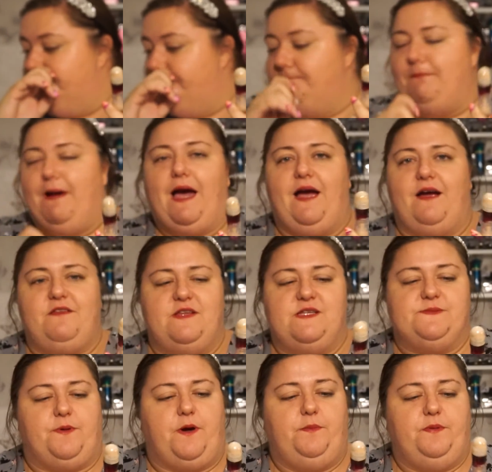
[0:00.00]
mark things
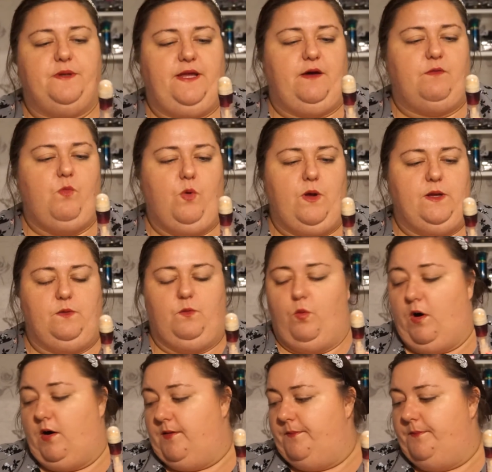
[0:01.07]
properly on week
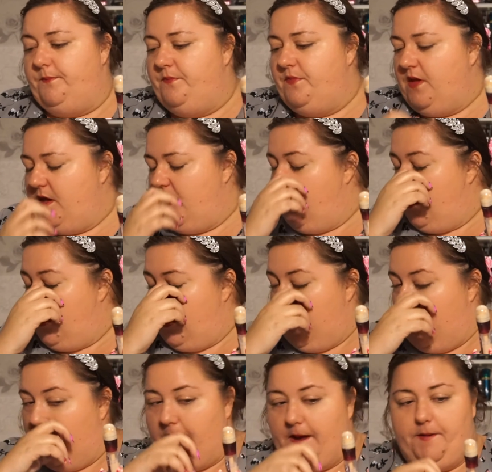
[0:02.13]
1.
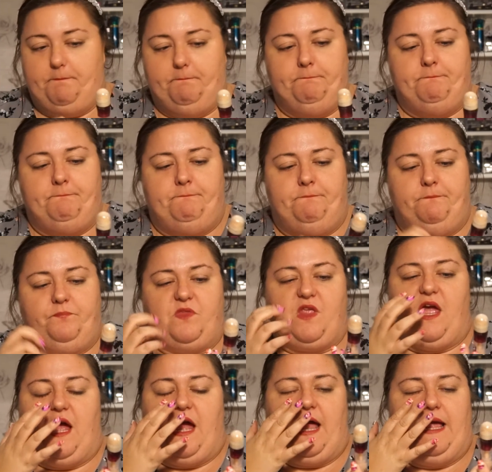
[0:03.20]
I
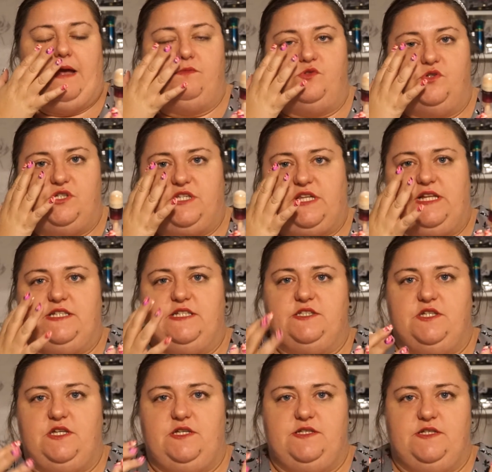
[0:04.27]
am just tending
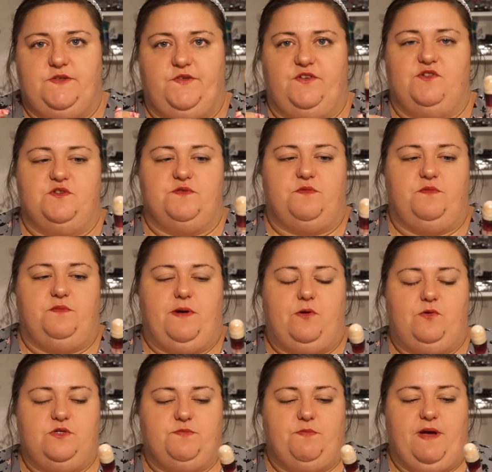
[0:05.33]
to use this for
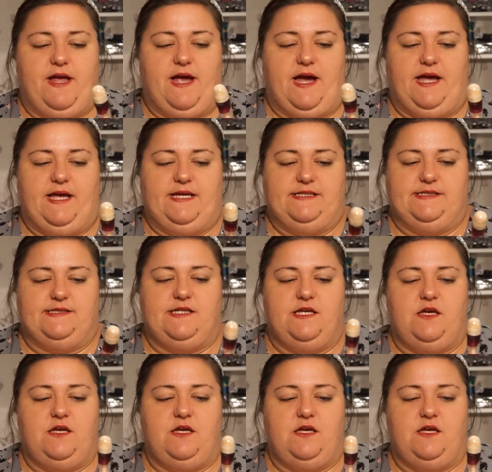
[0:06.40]
under my eyes.